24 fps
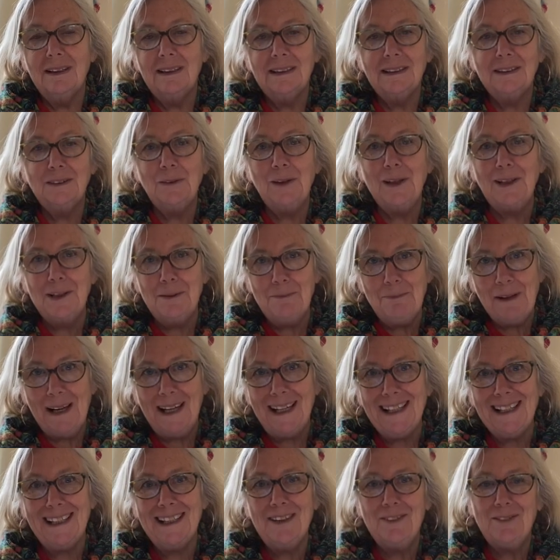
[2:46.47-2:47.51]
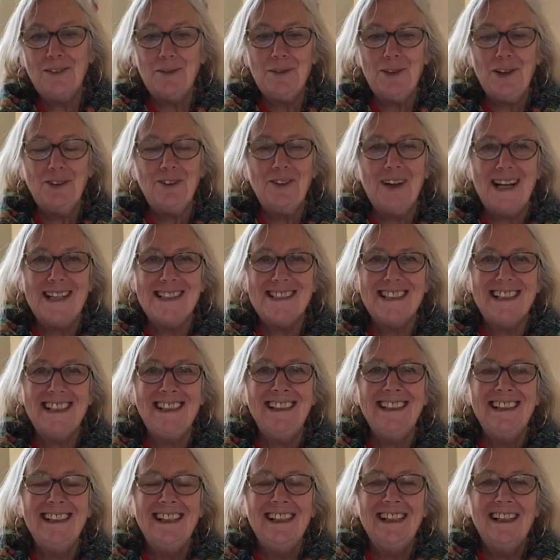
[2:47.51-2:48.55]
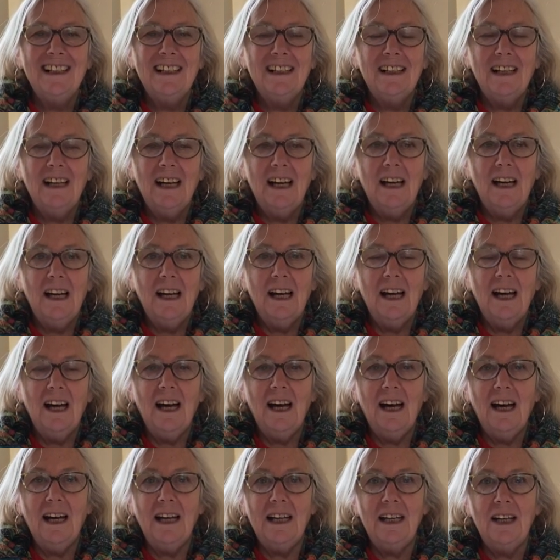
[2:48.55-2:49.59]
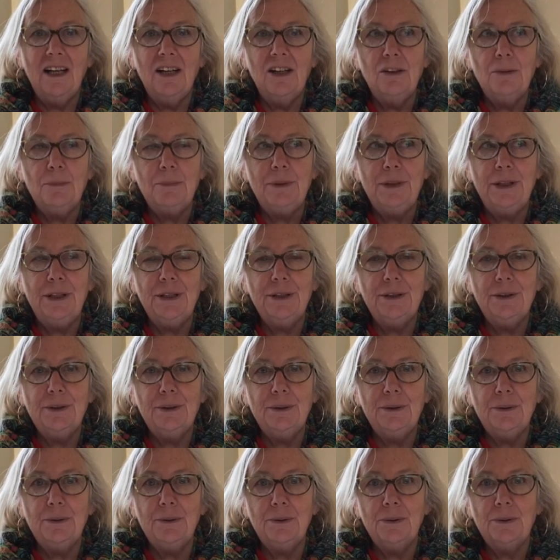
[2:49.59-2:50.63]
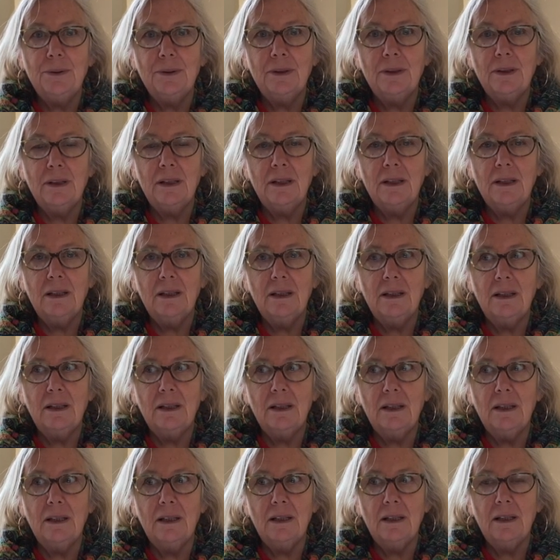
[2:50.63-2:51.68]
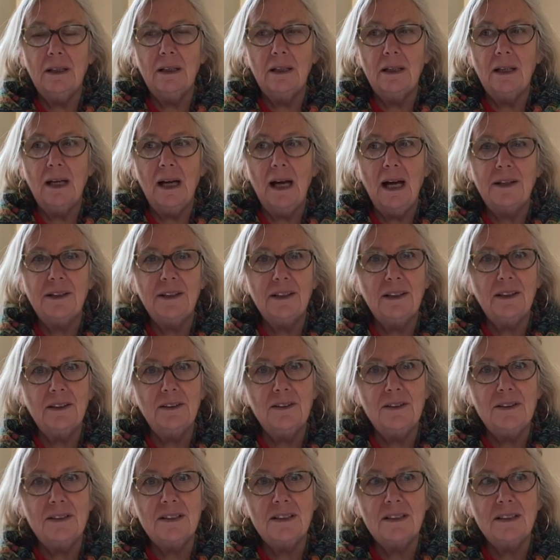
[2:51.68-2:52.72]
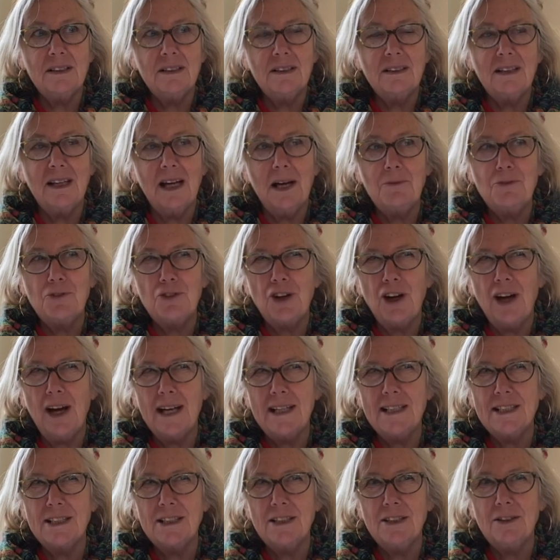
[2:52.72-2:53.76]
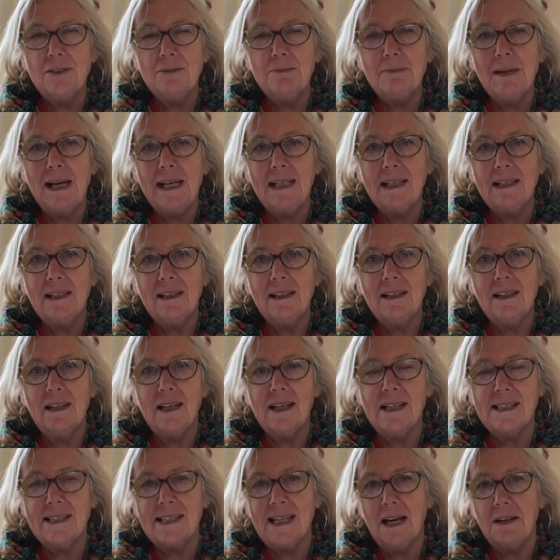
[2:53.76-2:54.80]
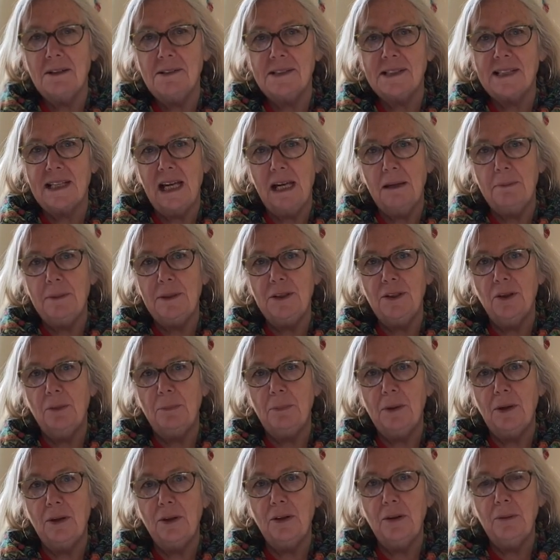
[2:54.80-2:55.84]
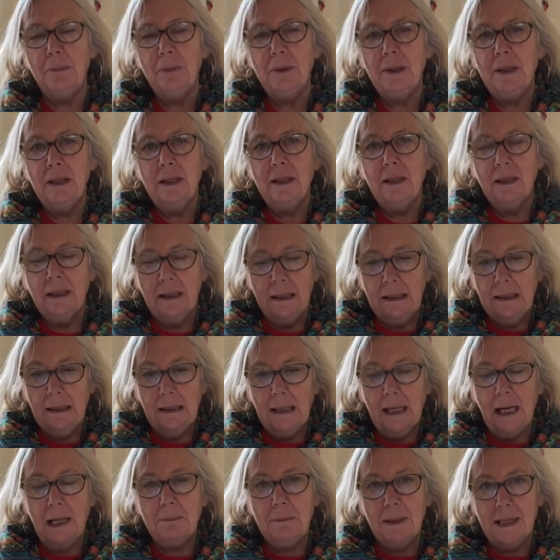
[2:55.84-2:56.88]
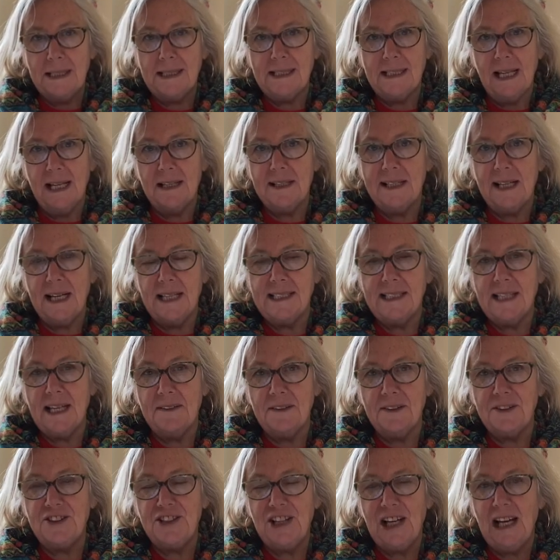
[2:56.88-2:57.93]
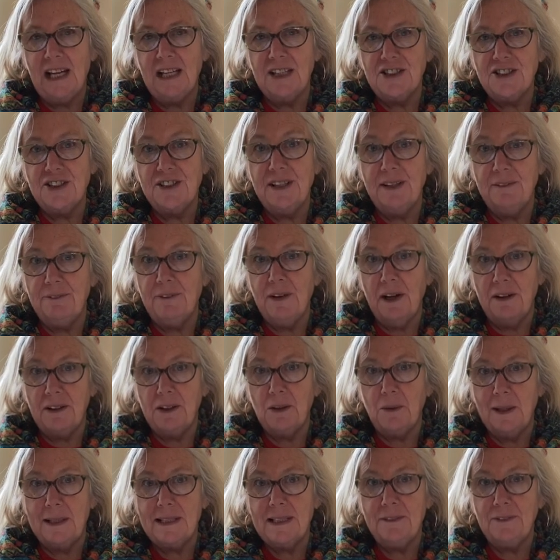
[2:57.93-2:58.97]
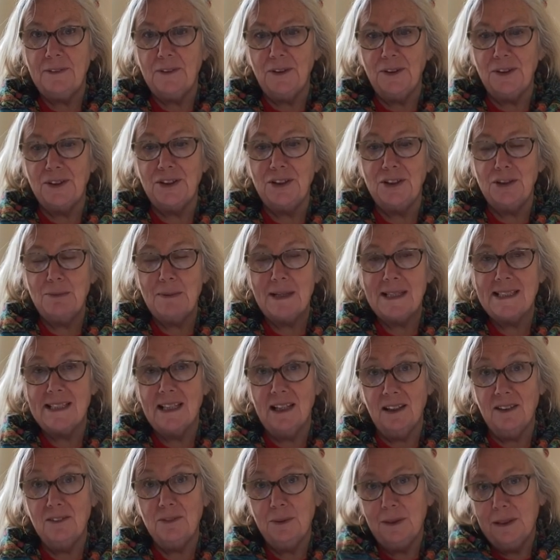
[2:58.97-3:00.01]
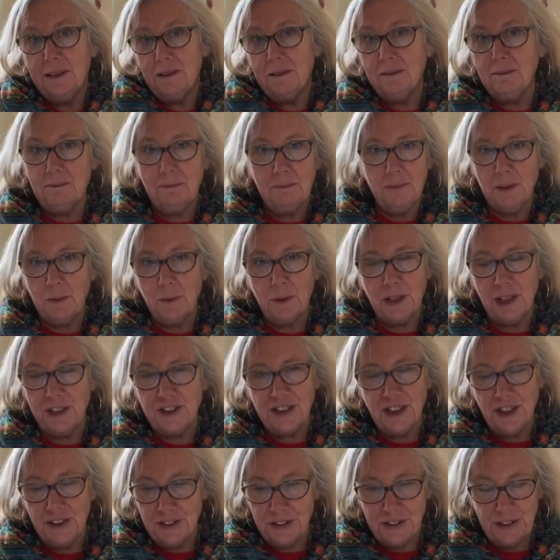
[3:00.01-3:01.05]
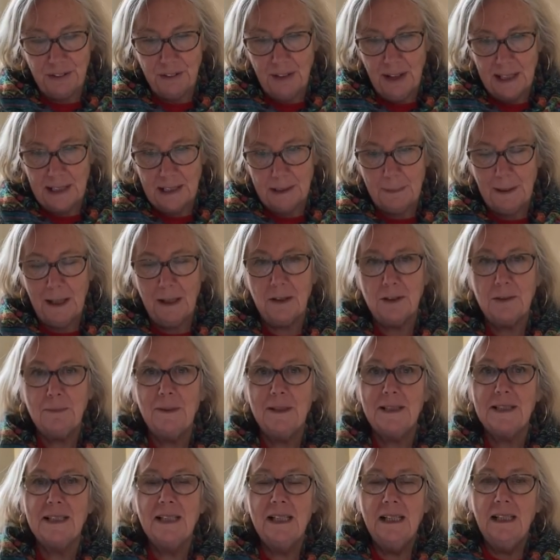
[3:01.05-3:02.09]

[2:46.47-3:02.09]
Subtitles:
Welcome back from your writing. I hope you had a good time trying to make a soundscape in your poem. I must say that I set the challenge and then found it quite difficult to do myself with what I've chosen to write about, but